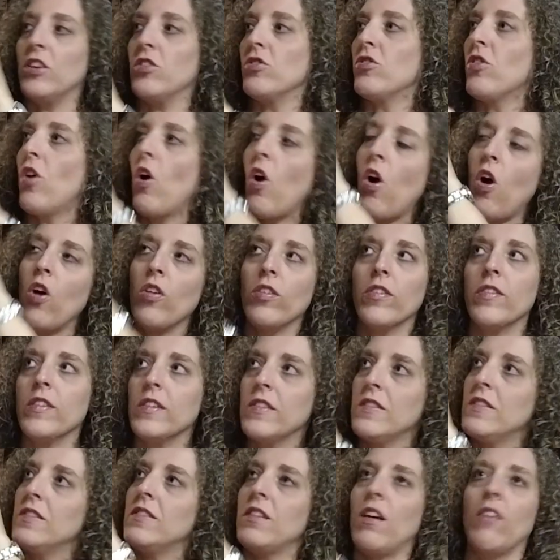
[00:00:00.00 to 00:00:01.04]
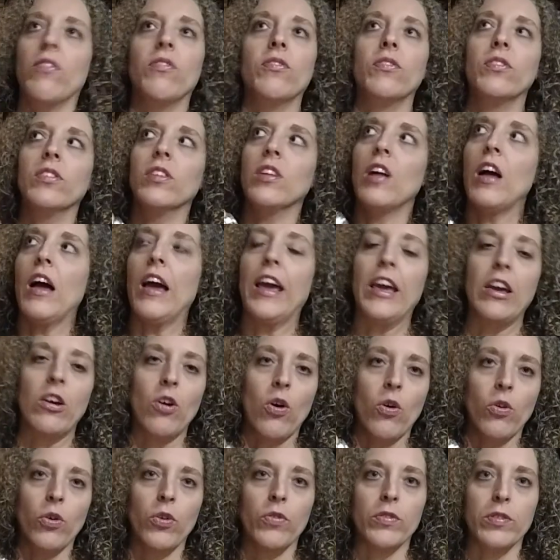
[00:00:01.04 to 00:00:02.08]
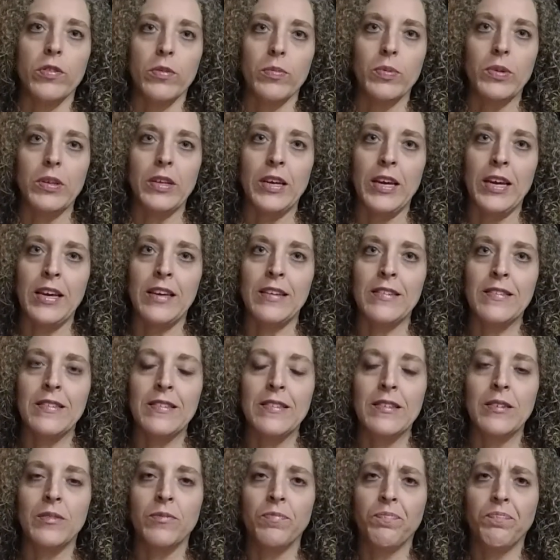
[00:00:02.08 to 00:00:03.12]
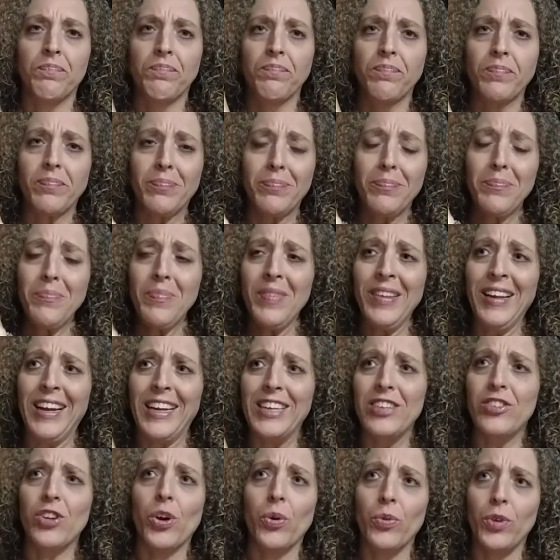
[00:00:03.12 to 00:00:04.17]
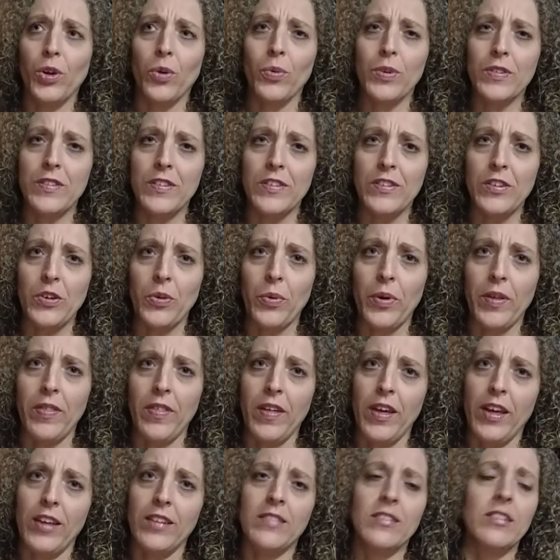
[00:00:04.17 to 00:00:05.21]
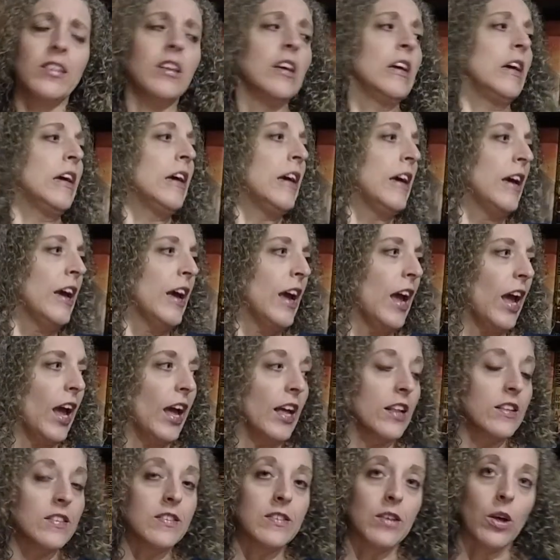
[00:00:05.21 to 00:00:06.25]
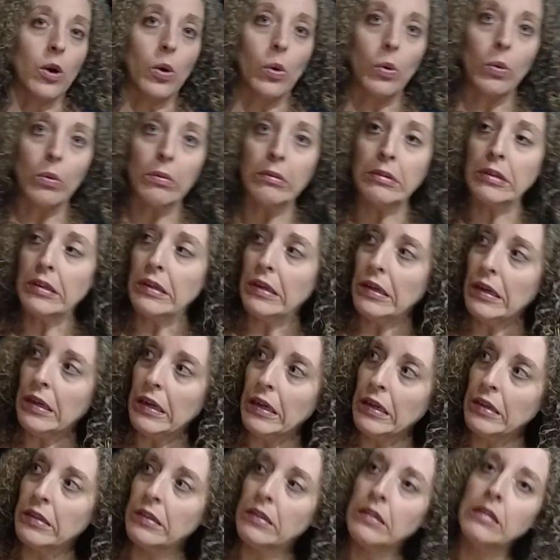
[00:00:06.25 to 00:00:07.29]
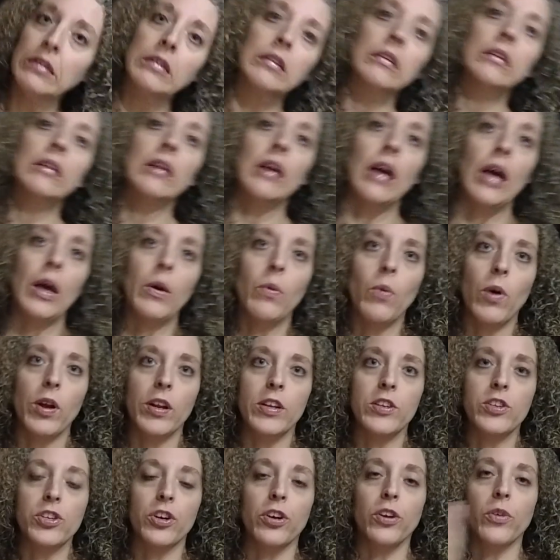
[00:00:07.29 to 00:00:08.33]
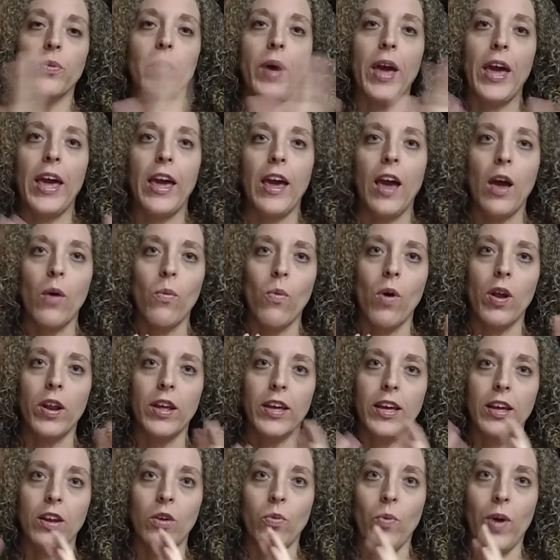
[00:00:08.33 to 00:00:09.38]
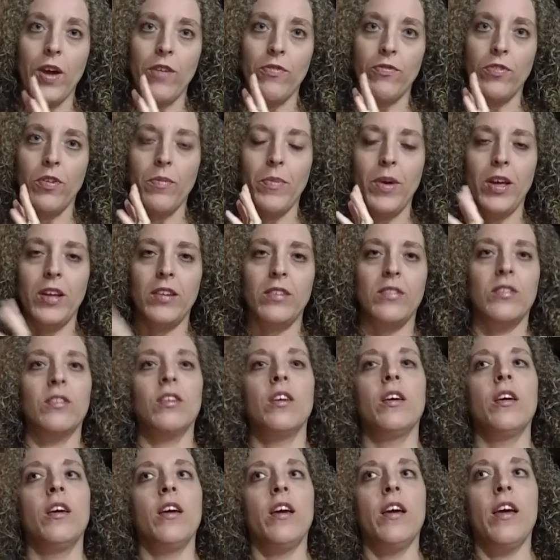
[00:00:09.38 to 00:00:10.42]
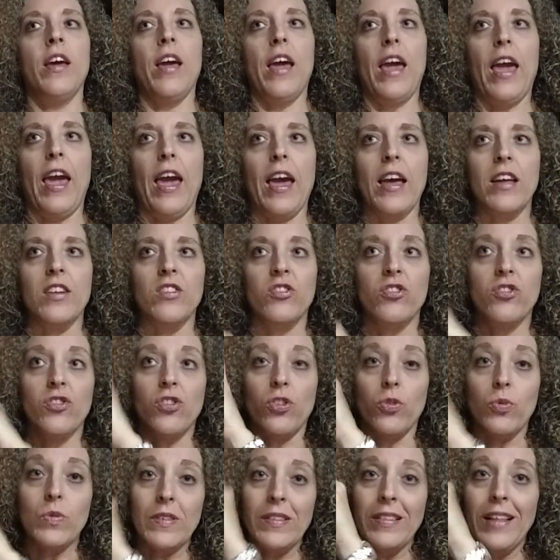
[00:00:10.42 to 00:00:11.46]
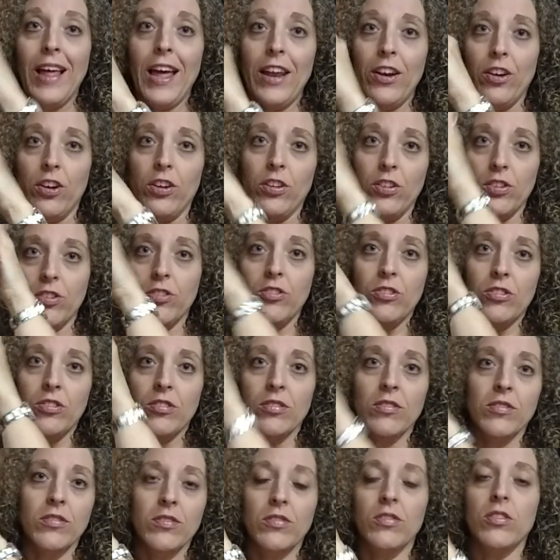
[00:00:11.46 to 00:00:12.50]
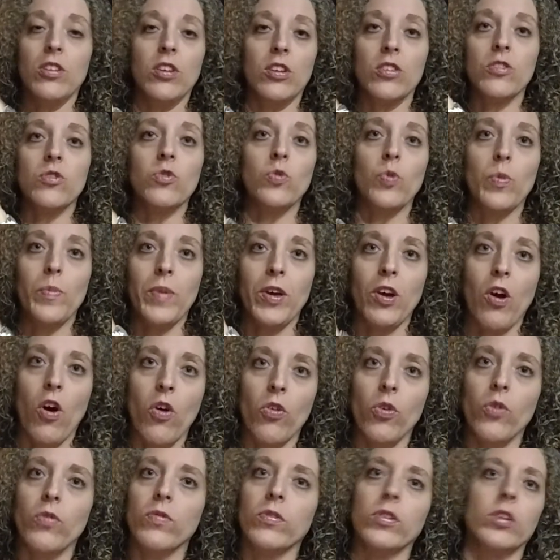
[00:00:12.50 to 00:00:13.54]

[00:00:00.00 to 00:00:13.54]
There's all of this stuff flying all over the place. I don't know what to do with it. And so, I want to turn away. I want to get away from it. And those letters that are swarming all